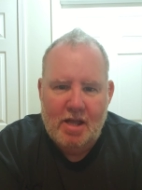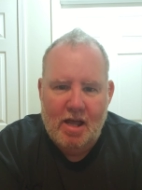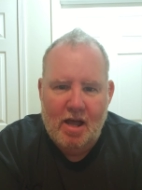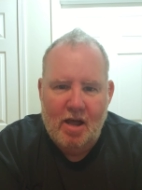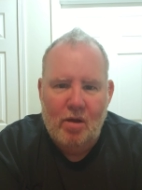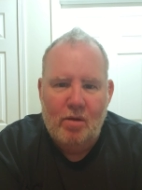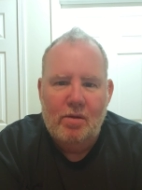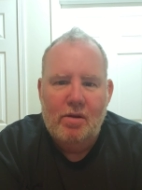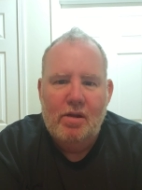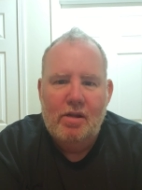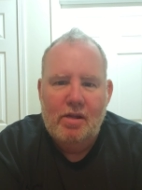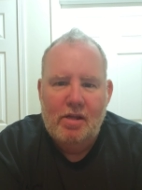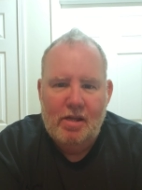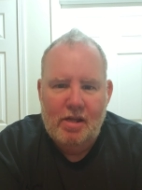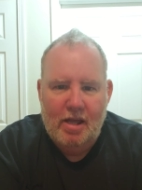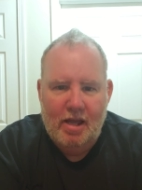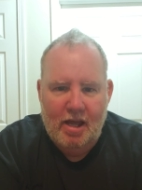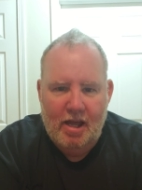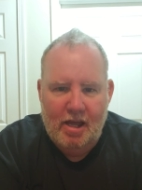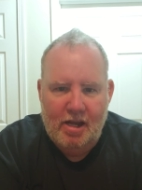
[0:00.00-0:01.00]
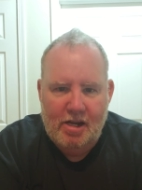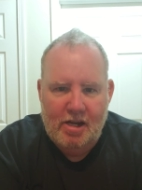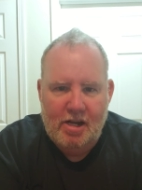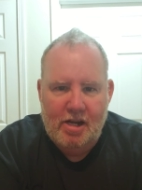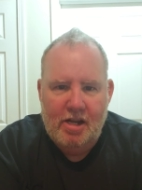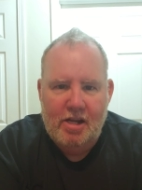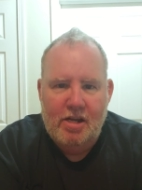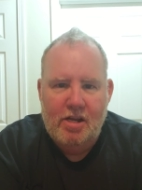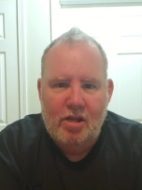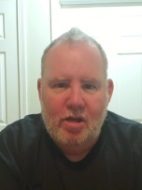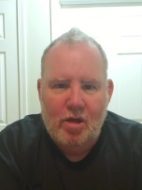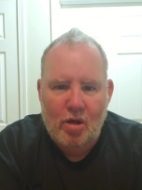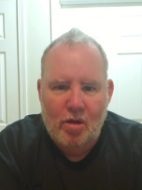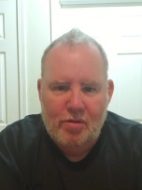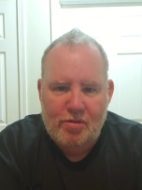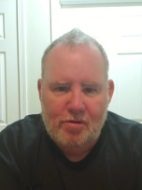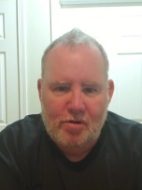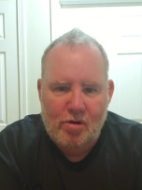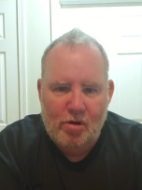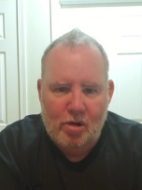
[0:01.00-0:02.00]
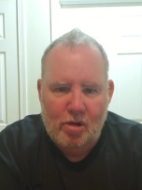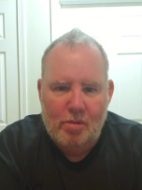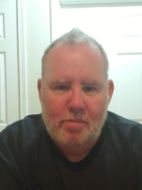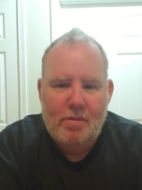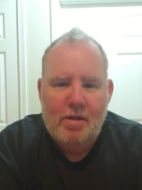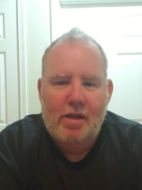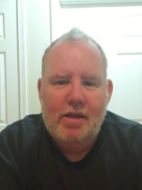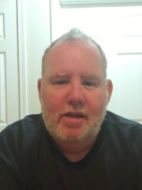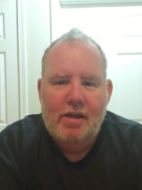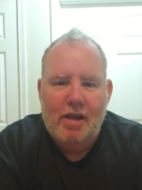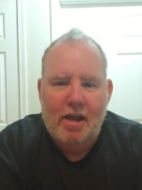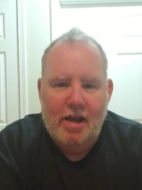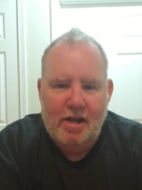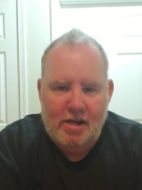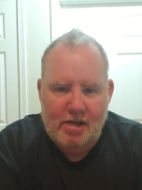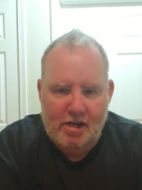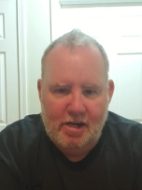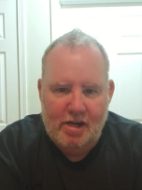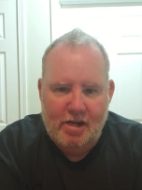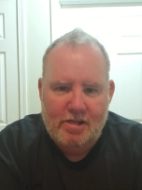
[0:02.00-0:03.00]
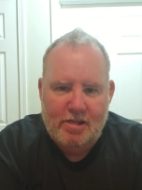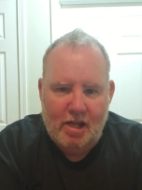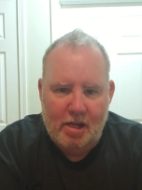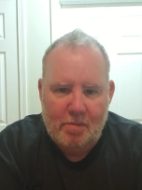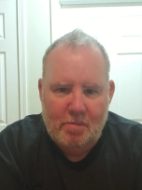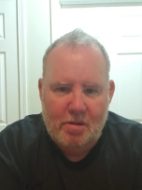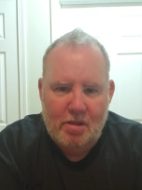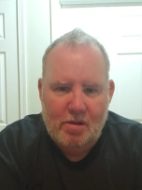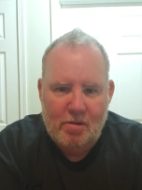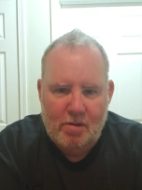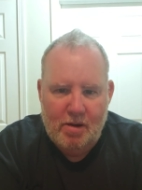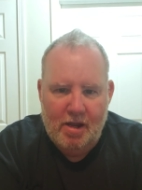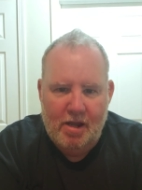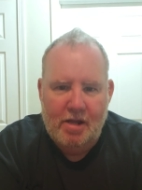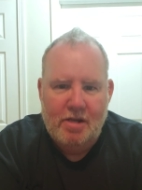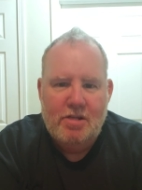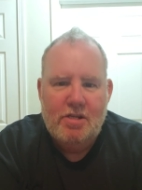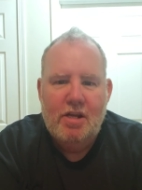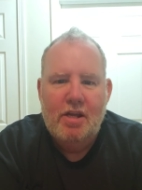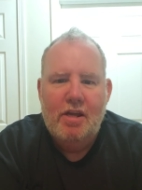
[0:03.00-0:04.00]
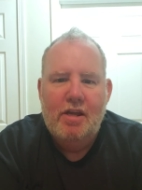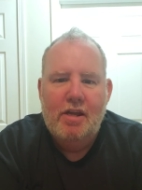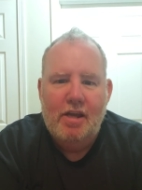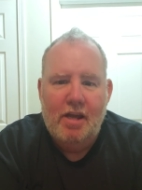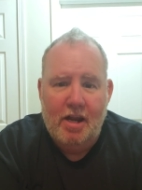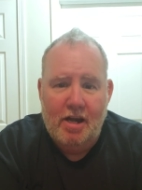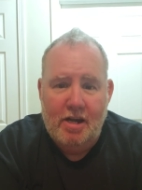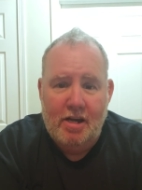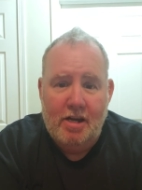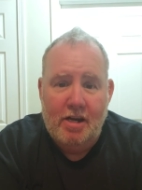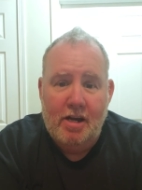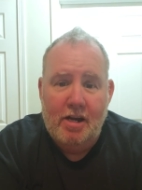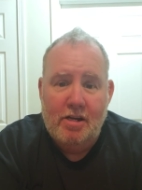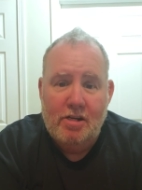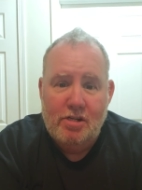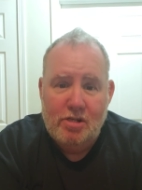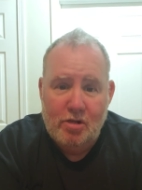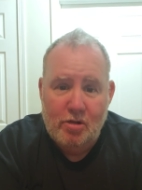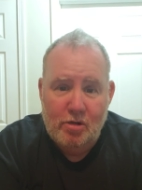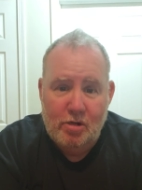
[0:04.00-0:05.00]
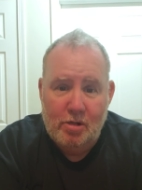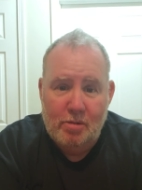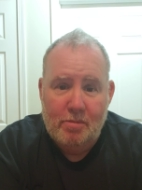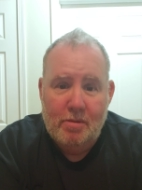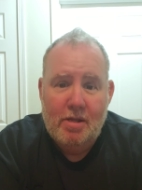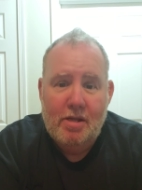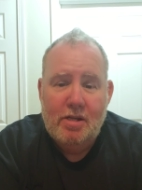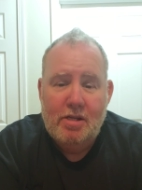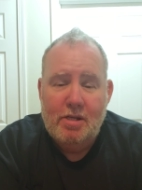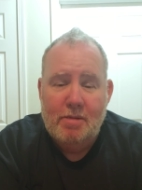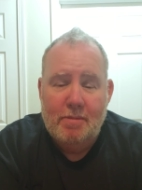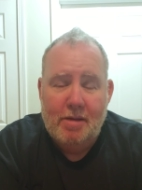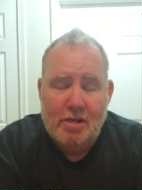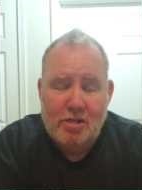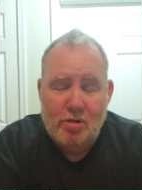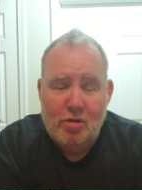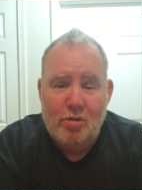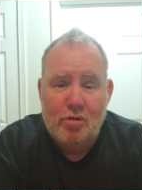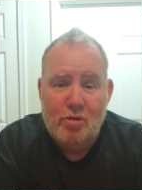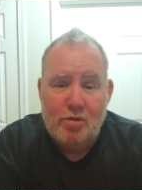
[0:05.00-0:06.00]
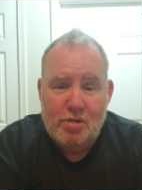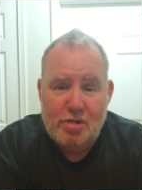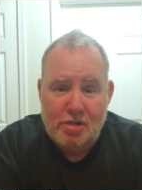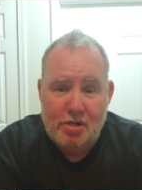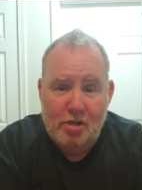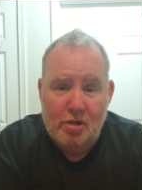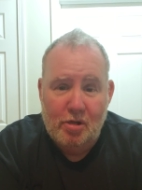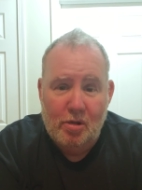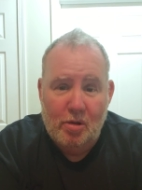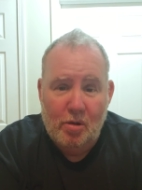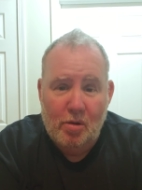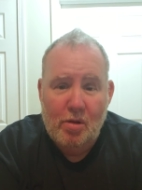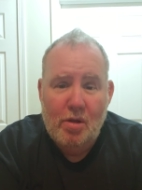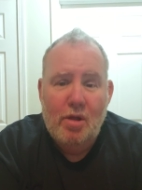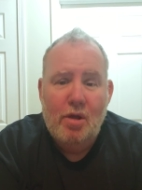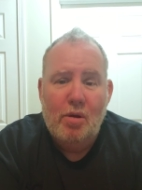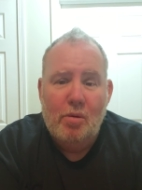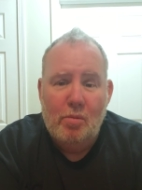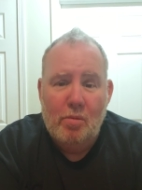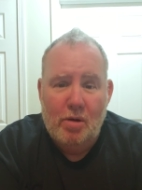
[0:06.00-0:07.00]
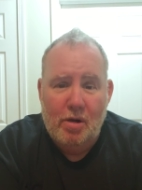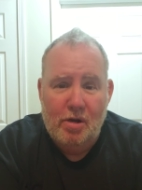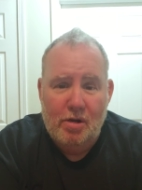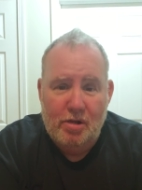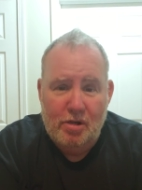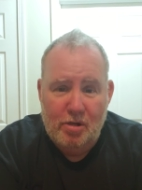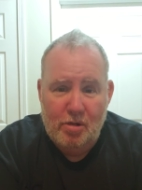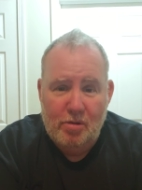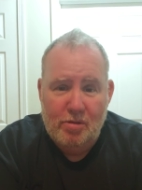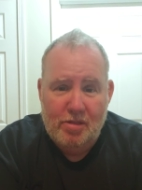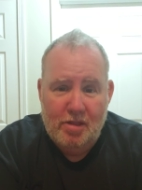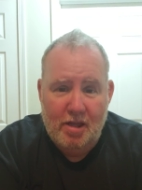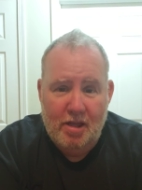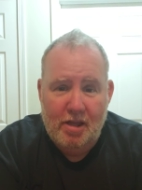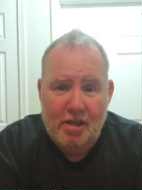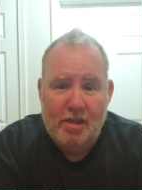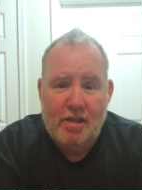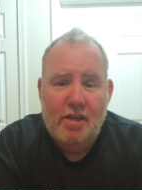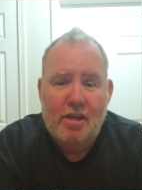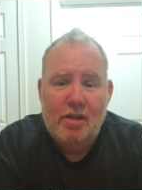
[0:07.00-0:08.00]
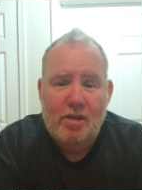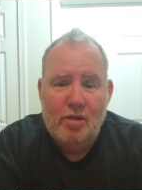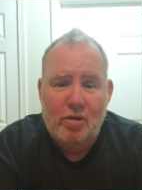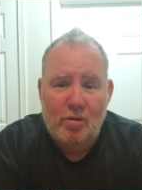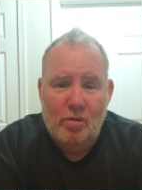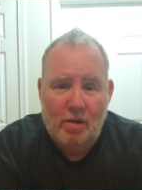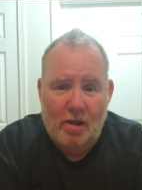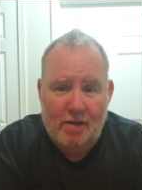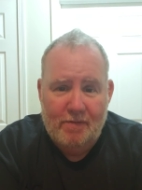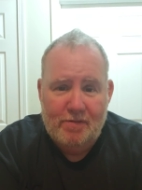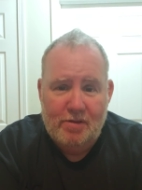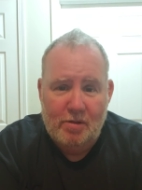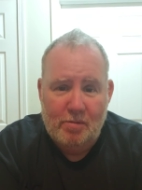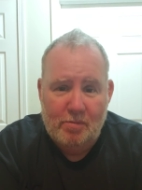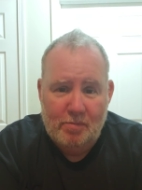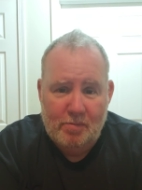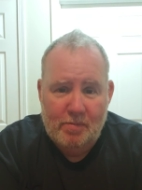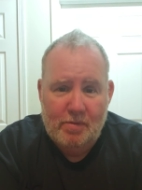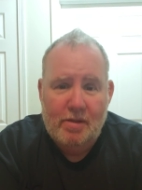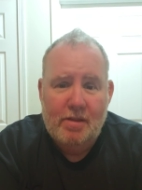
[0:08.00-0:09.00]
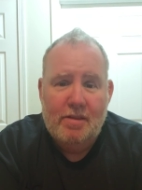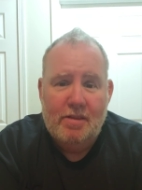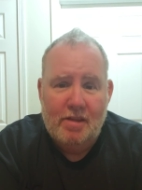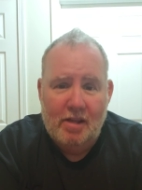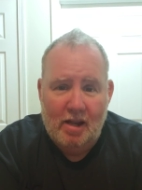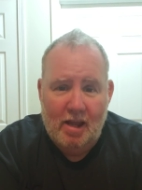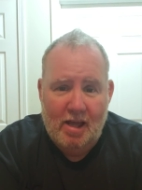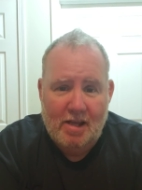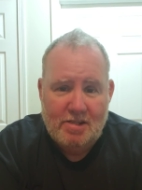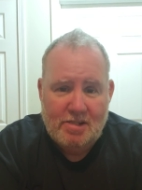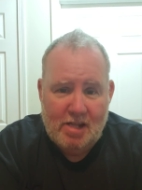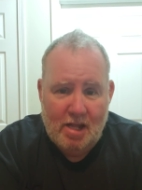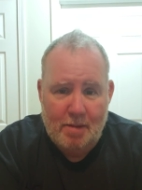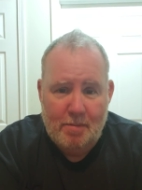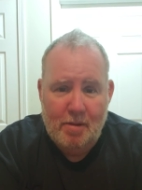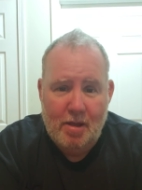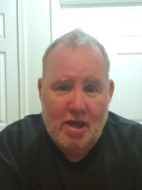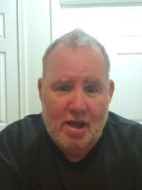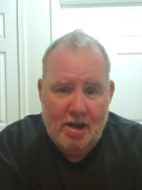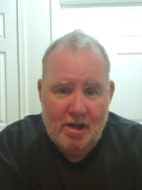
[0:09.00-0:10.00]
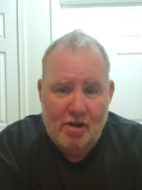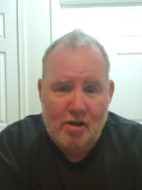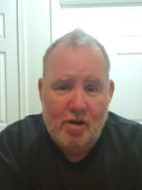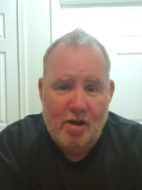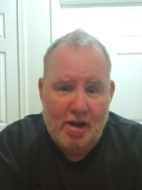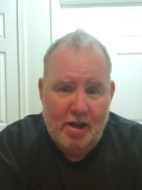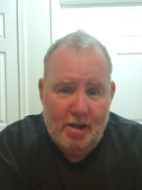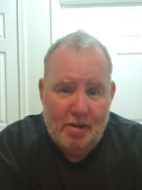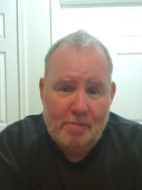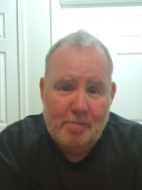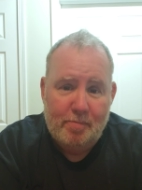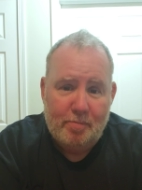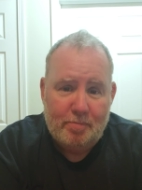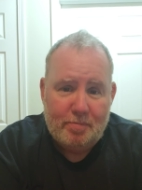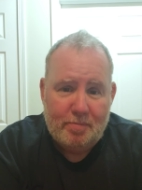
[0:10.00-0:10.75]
out, and you need to go through them, and you need to take them to the range, and you need to shoot them to make sure they're still where you think you left them the last time you had it in your hand.